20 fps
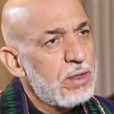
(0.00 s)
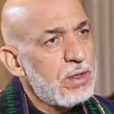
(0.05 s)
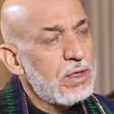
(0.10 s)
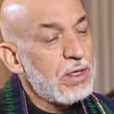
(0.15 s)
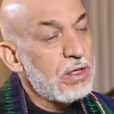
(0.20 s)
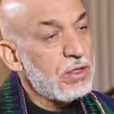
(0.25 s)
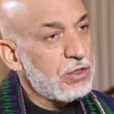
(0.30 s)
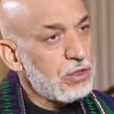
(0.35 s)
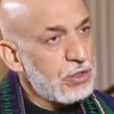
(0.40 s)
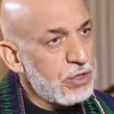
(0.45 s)

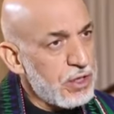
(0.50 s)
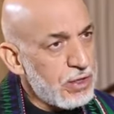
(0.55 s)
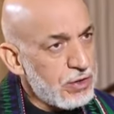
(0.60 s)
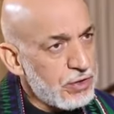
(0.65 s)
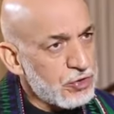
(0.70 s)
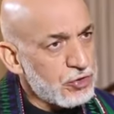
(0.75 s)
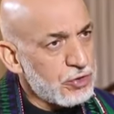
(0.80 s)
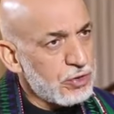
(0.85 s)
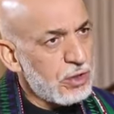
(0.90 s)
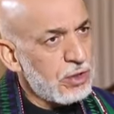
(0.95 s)

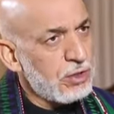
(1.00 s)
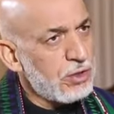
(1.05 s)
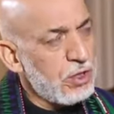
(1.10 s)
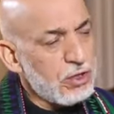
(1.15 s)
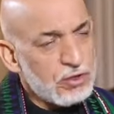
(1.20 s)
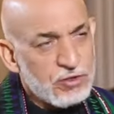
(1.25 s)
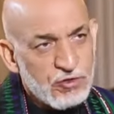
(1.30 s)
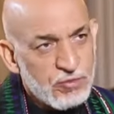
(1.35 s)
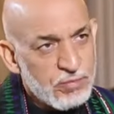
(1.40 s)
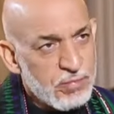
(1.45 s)
encourage a
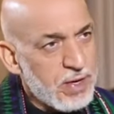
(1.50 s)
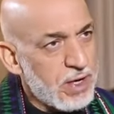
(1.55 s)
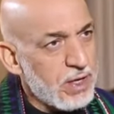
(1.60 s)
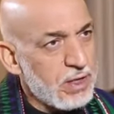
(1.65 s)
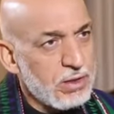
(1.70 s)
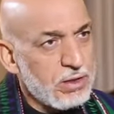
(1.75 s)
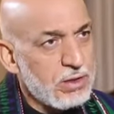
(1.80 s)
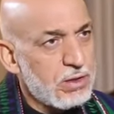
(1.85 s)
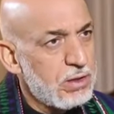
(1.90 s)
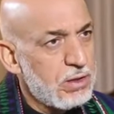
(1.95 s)
lot of
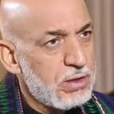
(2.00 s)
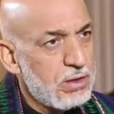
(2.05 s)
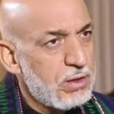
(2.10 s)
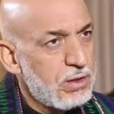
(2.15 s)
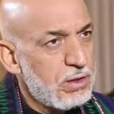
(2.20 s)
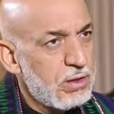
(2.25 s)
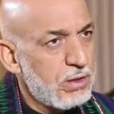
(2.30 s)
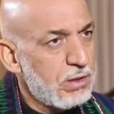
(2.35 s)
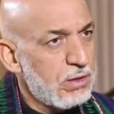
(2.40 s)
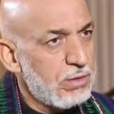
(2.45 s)
my
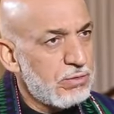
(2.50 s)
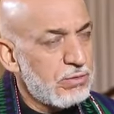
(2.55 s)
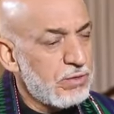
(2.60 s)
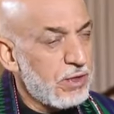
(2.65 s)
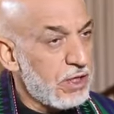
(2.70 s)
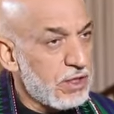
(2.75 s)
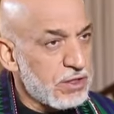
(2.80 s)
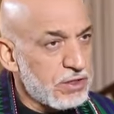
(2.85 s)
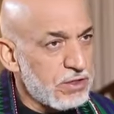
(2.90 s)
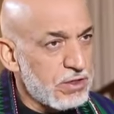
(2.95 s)

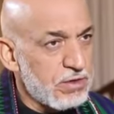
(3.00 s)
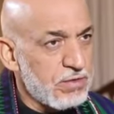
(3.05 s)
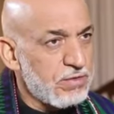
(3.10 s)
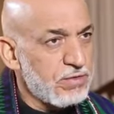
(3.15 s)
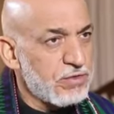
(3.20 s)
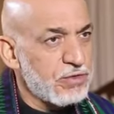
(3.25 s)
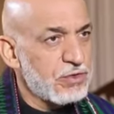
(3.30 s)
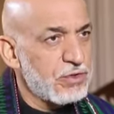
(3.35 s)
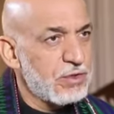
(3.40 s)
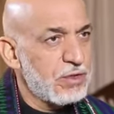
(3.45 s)

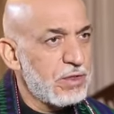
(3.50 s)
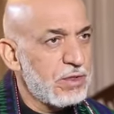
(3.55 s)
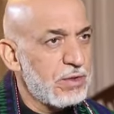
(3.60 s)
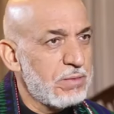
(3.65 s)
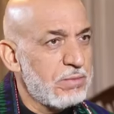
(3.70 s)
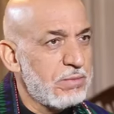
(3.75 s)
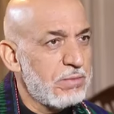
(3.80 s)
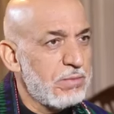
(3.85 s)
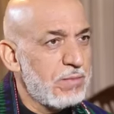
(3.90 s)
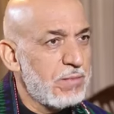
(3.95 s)
relatives,
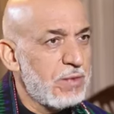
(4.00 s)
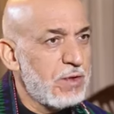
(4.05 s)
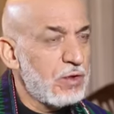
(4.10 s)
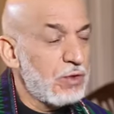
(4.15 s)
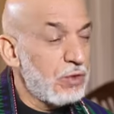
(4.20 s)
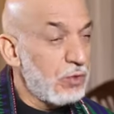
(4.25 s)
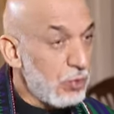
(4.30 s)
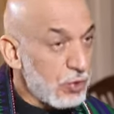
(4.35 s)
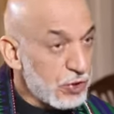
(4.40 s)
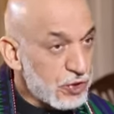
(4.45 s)

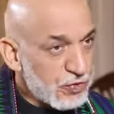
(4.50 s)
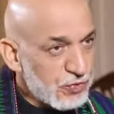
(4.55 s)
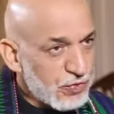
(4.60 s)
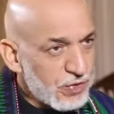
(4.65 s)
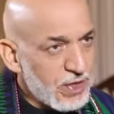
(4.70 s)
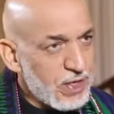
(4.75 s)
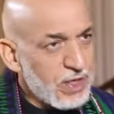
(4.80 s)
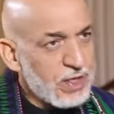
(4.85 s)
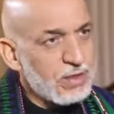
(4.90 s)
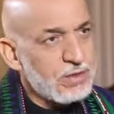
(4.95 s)
close
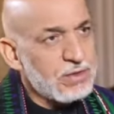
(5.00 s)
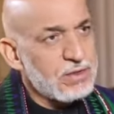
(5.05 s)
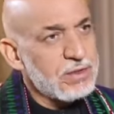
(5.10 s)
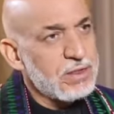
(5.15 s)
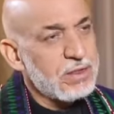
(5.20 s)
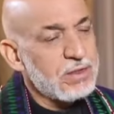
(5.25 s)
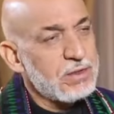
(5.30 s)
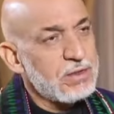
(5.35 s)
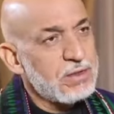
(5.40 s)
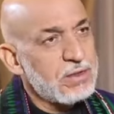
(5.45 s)
friends,
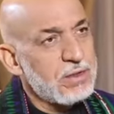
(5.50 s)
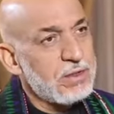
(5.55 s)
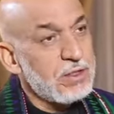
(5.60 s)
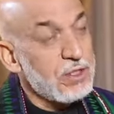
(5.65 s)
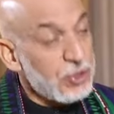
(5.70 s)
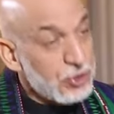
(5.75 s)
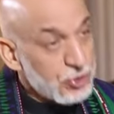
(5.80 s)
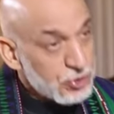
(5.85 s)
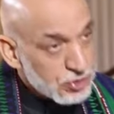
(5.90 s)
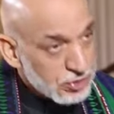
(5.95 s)
and
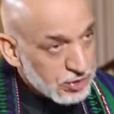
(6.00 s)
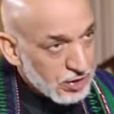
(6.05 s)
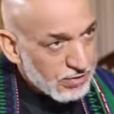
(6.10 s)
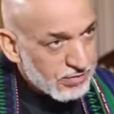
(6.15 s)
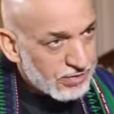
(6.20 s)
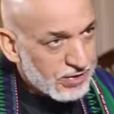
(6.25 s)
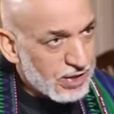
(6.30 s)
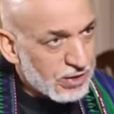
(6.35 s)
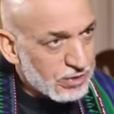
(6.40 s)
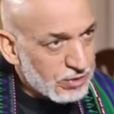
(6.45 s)
leaders in the
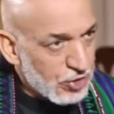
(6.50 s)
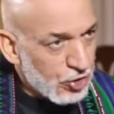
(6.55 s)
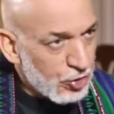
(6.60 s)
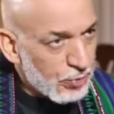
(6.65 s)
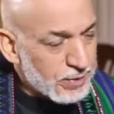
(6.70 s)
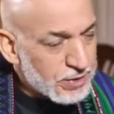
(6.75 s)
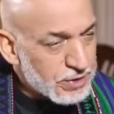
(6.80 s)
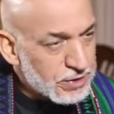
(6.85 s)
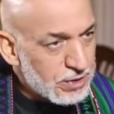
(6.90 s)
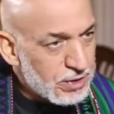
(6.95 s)
Afghan
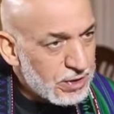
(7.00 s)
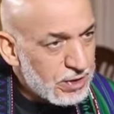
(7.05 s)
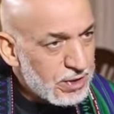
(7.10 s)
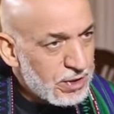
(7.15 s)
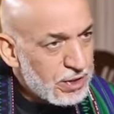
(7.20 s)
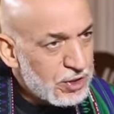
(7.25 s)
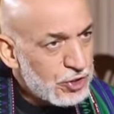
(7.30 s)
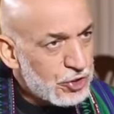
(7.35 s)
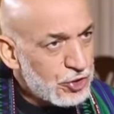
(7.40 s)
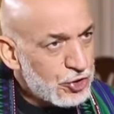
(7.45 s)
government
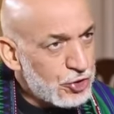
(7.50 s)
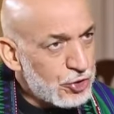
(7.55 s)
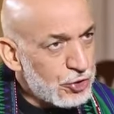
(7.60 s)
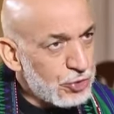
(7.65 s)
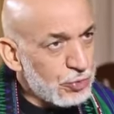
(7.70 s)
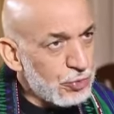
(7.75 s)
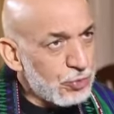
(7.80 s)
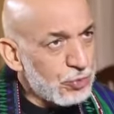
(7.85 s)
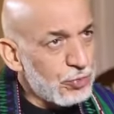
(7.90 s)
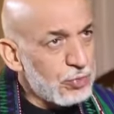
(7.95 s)

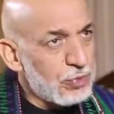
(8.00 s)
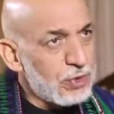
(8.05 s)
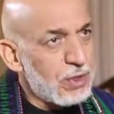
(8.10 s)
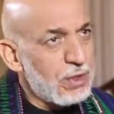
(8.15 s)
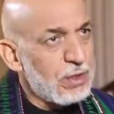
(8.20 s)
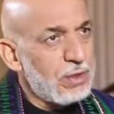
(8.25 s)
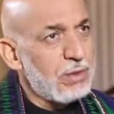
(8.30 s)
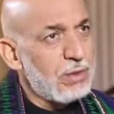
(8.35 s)
to